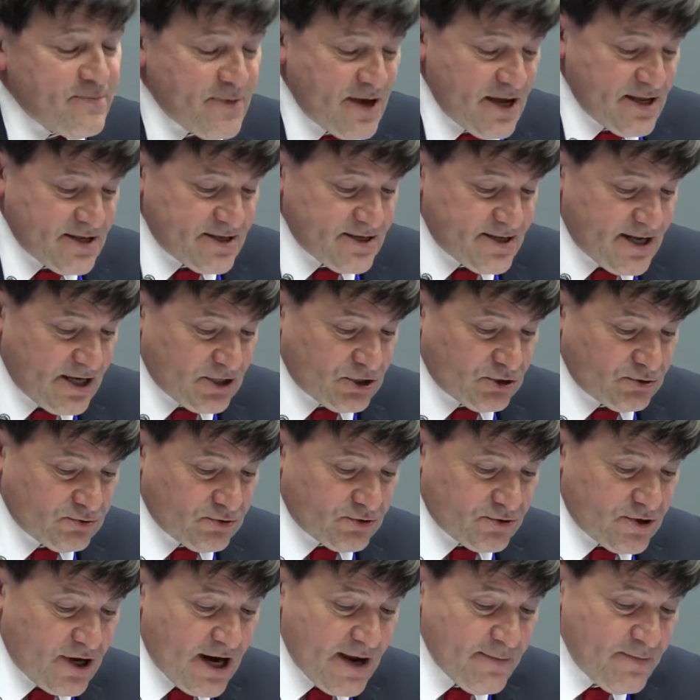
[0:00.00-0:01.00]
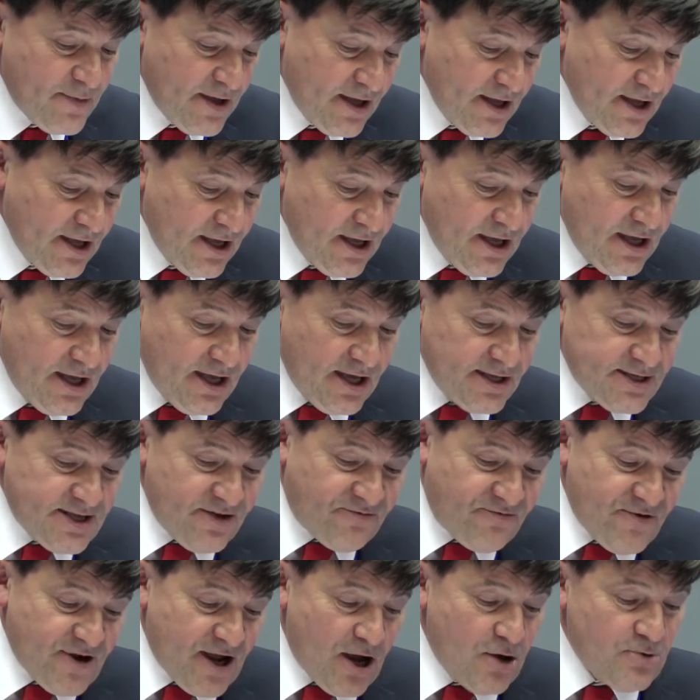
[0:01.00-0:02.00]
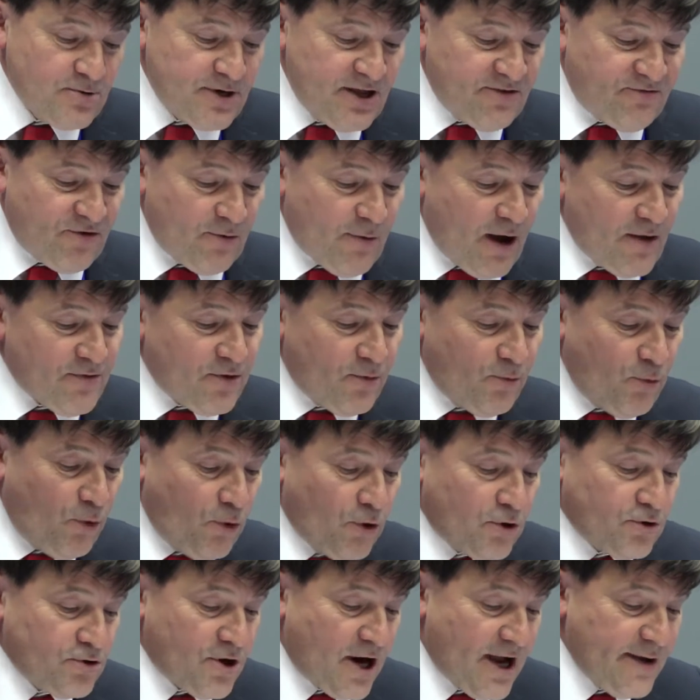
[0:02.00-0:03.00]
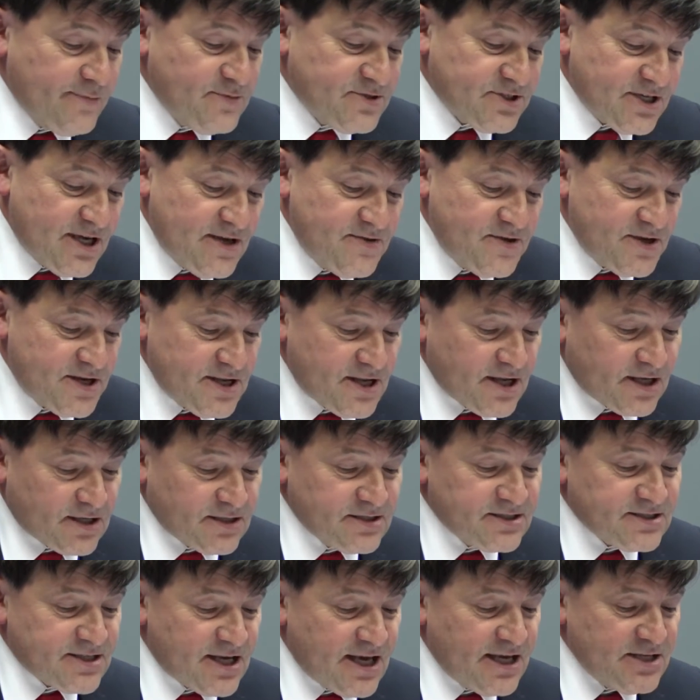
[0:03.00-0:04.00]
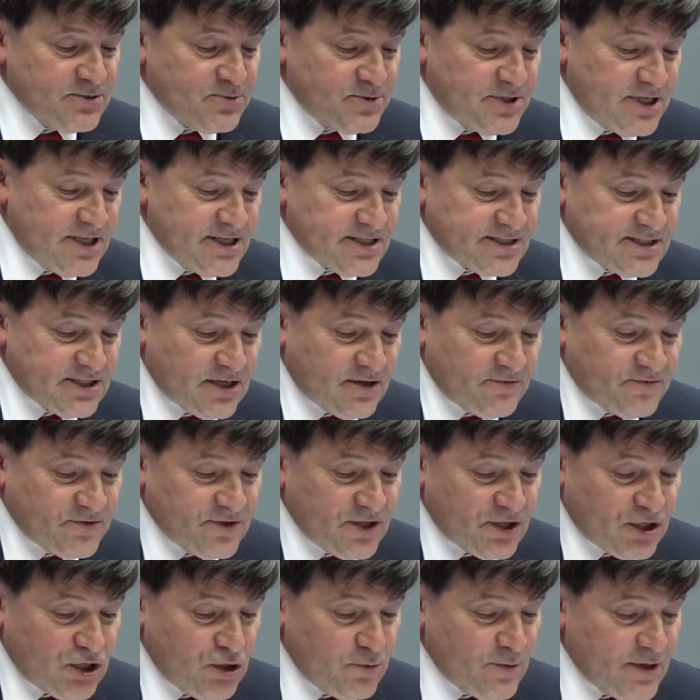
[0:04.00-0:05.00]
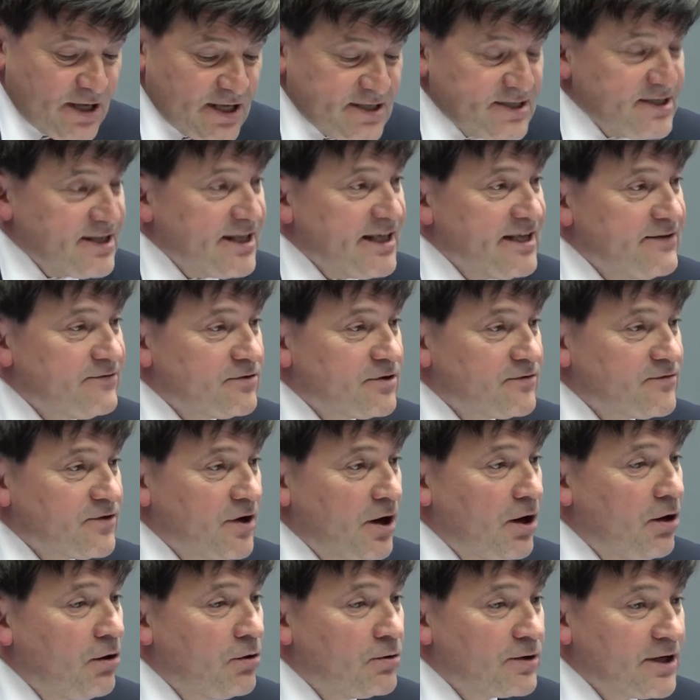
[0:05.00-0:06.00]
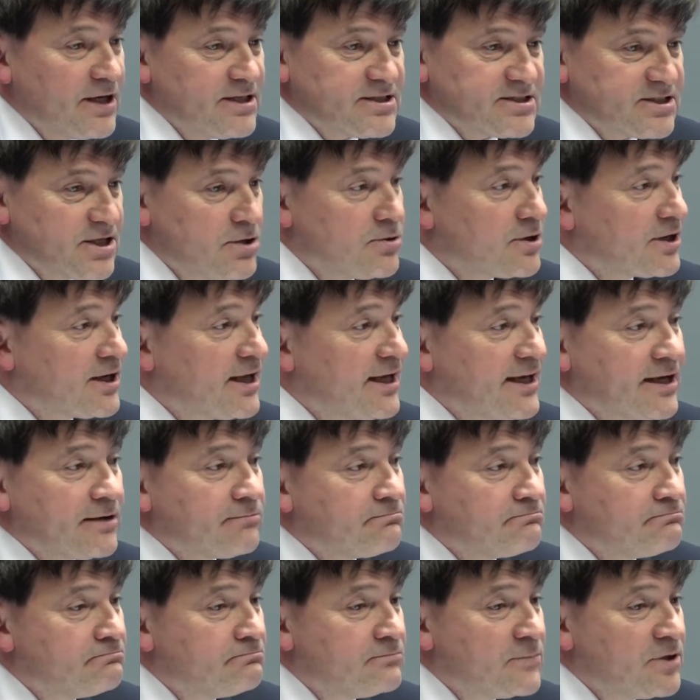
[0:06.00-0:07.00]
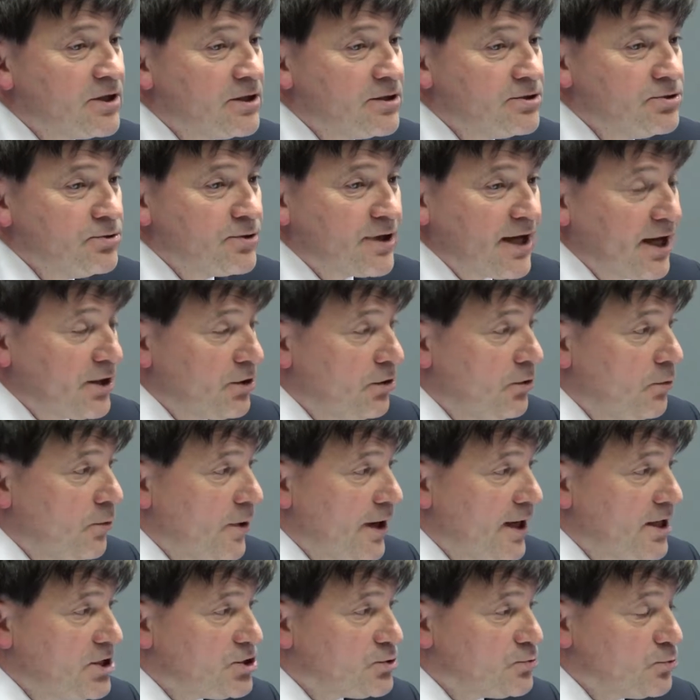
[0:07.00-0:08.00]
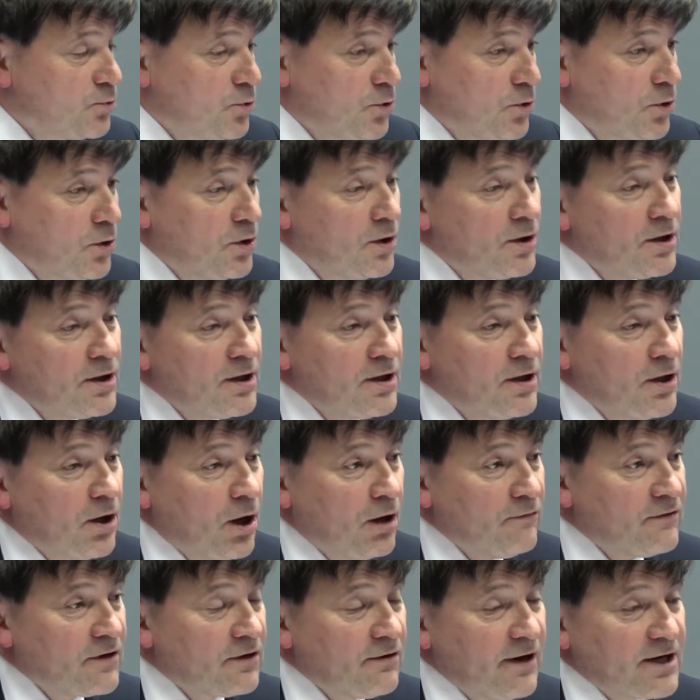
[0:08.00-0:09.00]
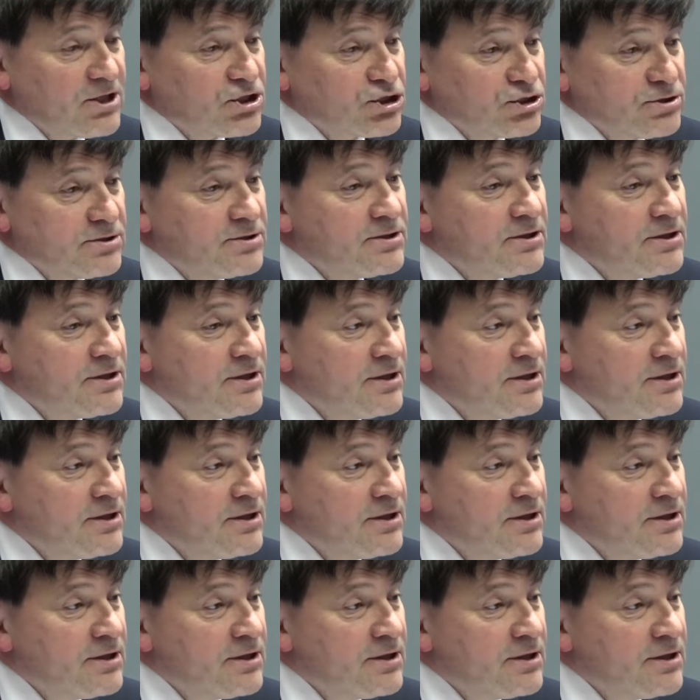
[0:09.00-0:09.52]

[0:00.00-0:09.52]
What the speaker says: international crime, differing only from other war crimes in that it contains within itself the accumulated evil of the whole. It's so clear. You cannot wage war of aggression.